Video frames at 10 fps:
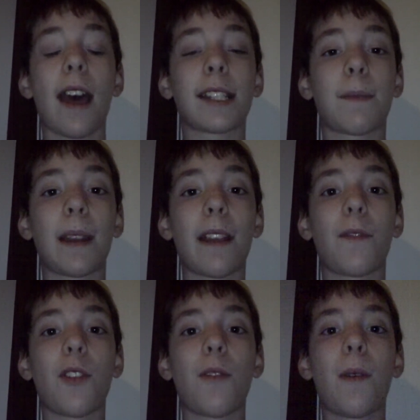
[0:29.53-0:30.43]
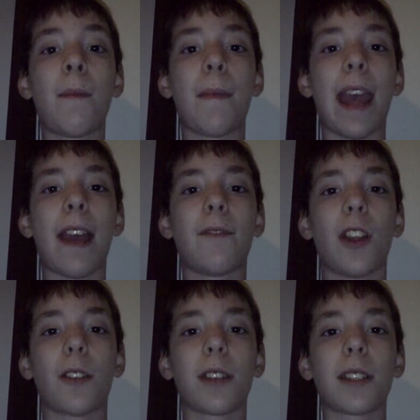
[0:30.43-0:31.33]
As many of you may have
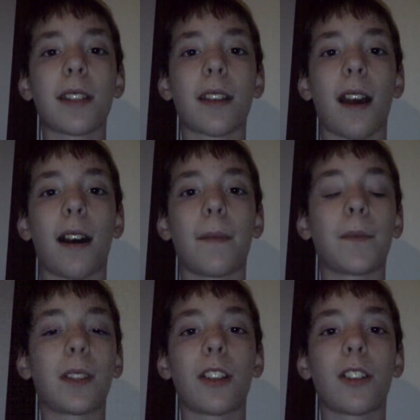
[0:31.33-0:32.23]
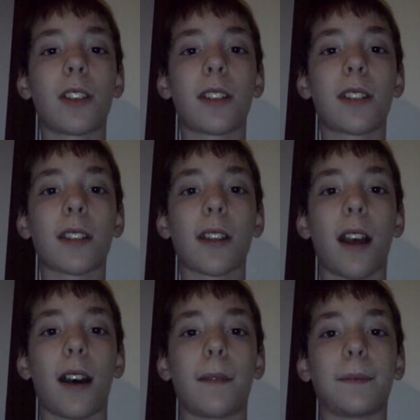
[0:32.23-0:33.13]
noticed, there's
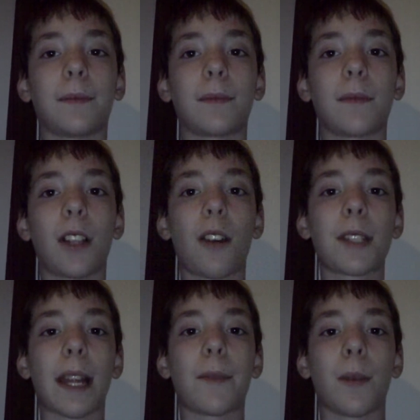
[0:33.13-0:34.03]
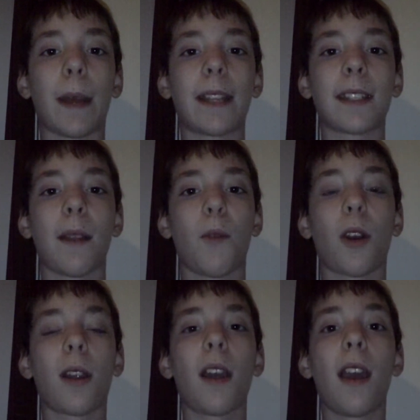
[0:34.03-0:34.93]
no subdomains
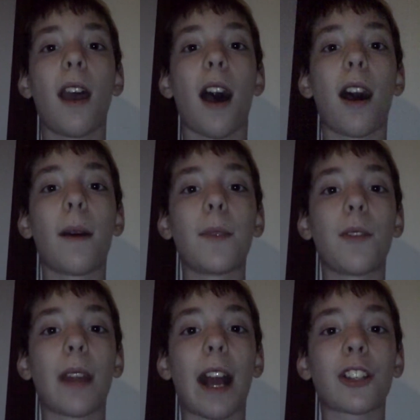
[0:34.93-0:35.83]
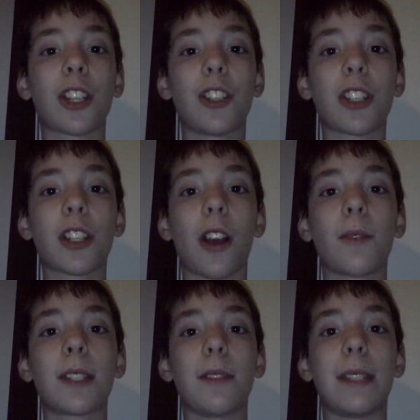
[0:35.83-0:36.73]
anymore. You can actually just
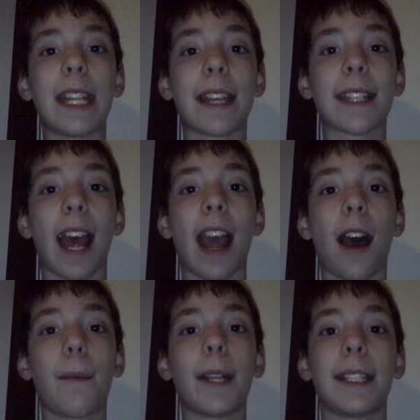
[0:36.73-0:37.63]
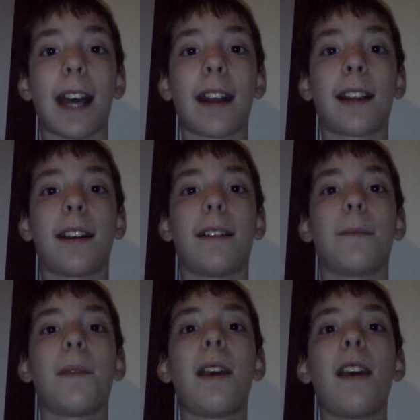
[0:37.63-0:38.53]
go to DSiHub.com.